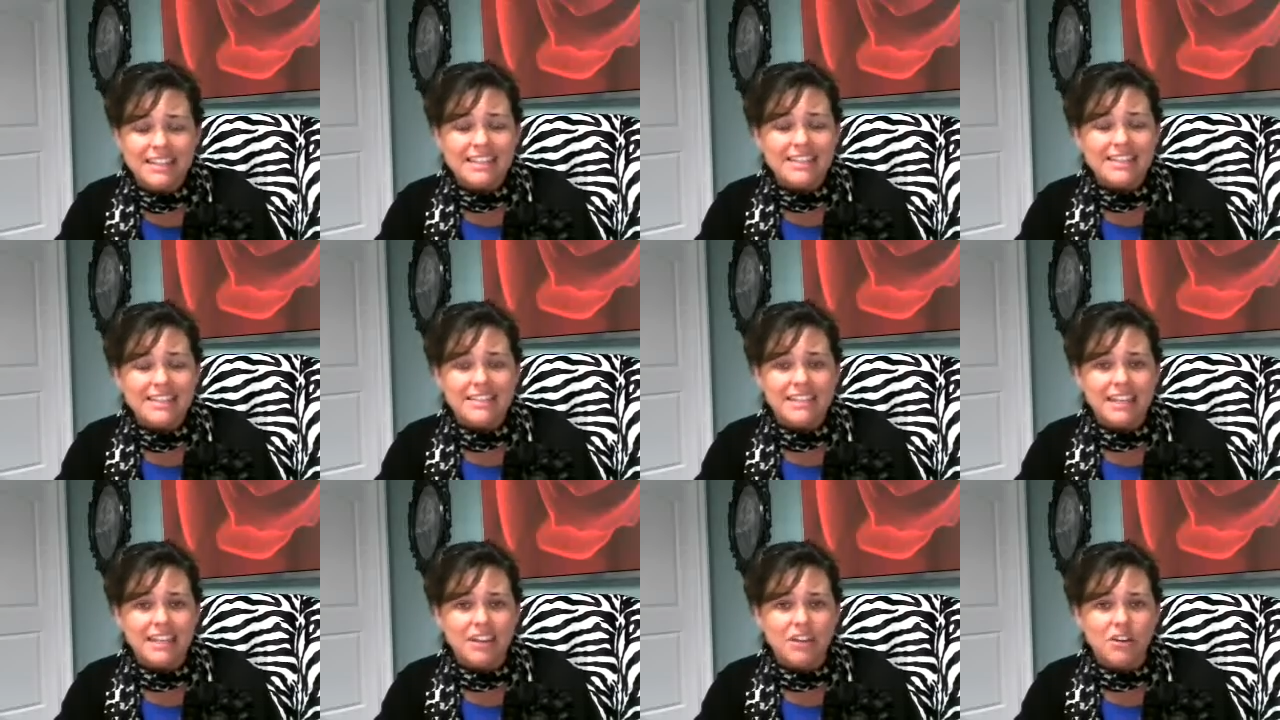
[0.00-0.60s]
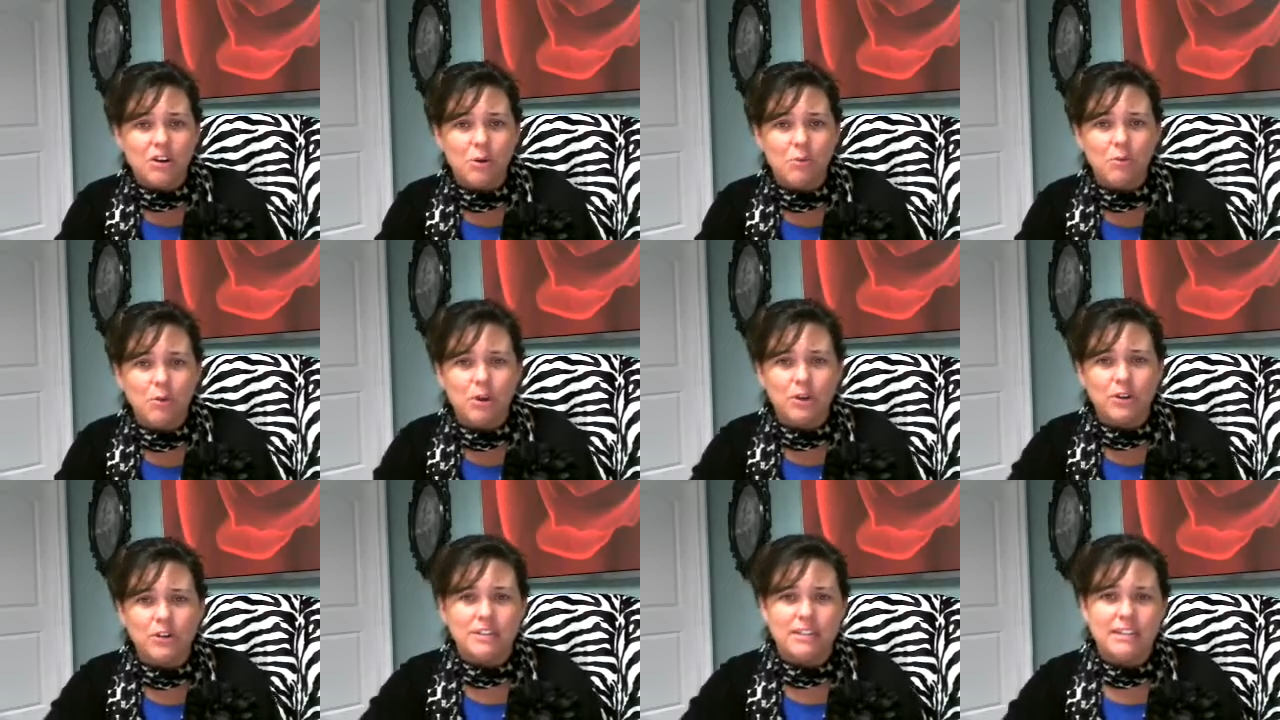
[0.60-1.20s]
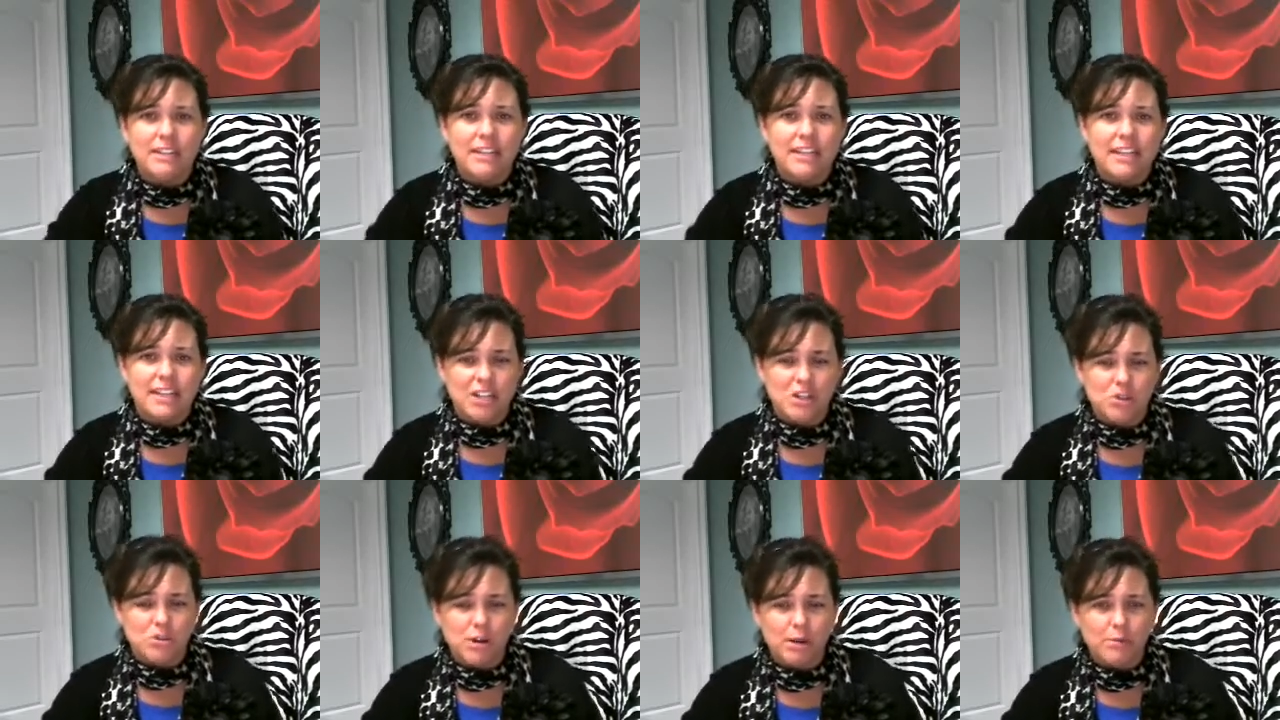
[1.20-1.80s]
sink or weren't
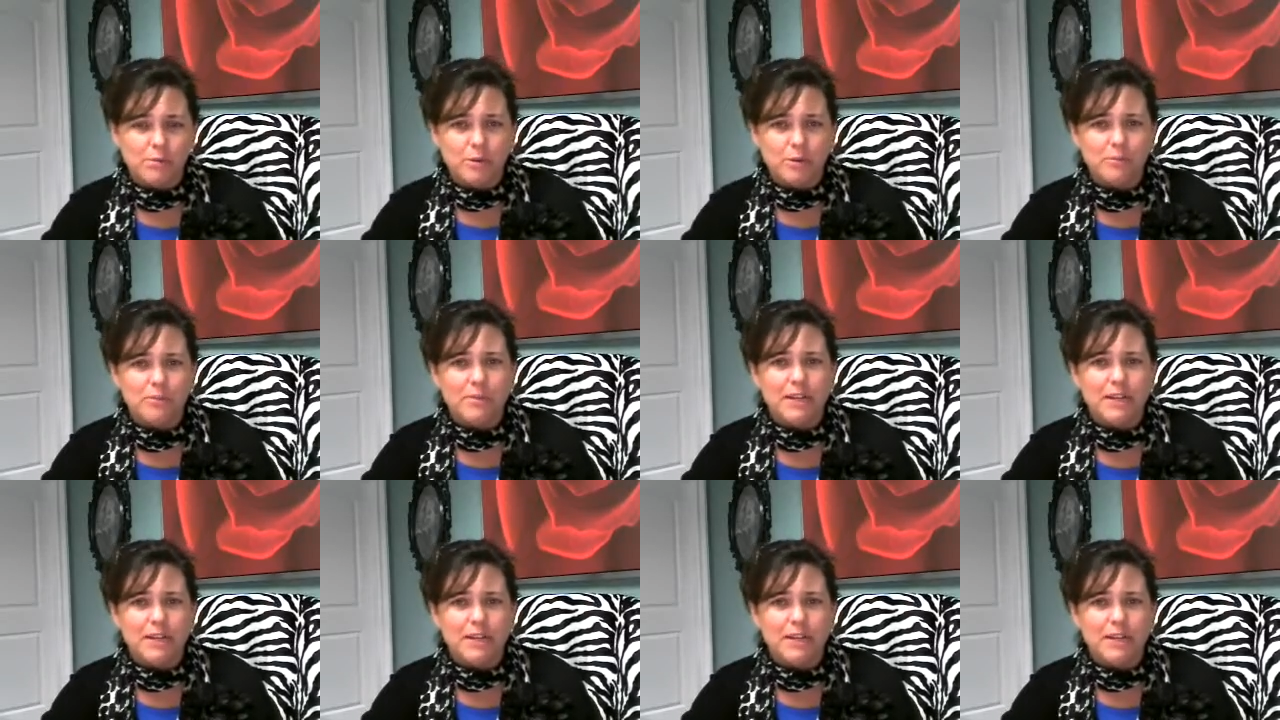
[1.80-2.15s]
in trouble.